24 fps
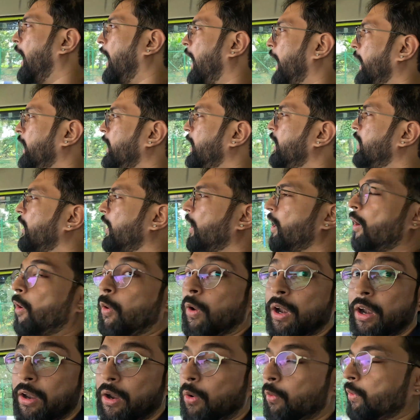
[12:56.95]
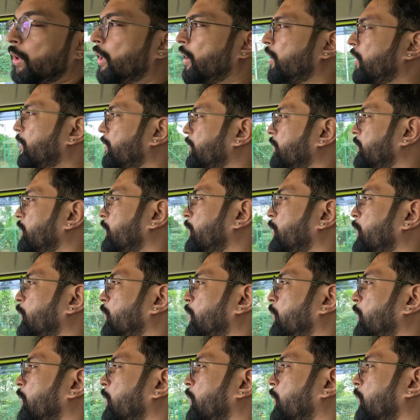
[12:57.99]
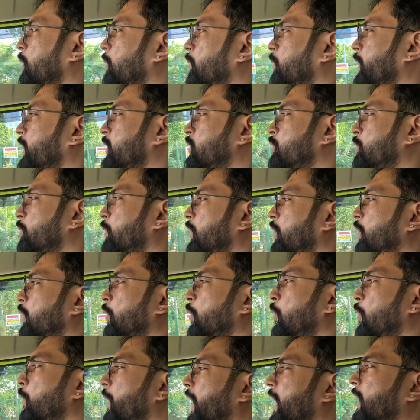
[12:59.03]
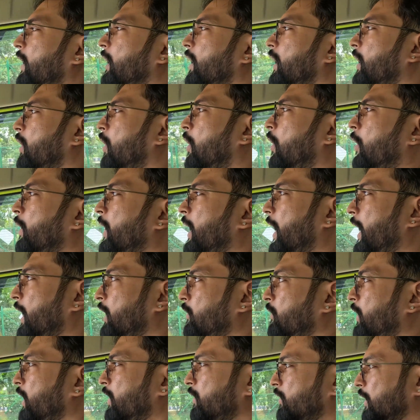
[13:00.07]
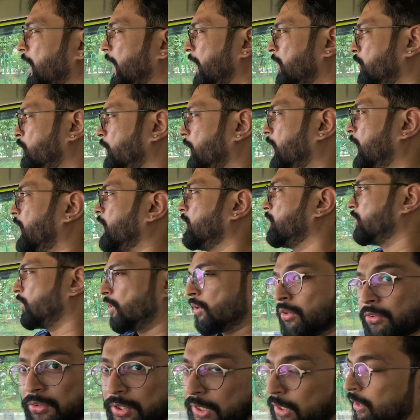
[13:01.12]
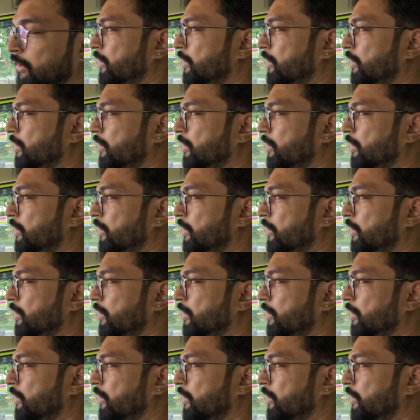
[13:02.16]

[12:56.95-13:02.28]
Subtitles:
I needed an all-rounder which would do well on highways as well as on city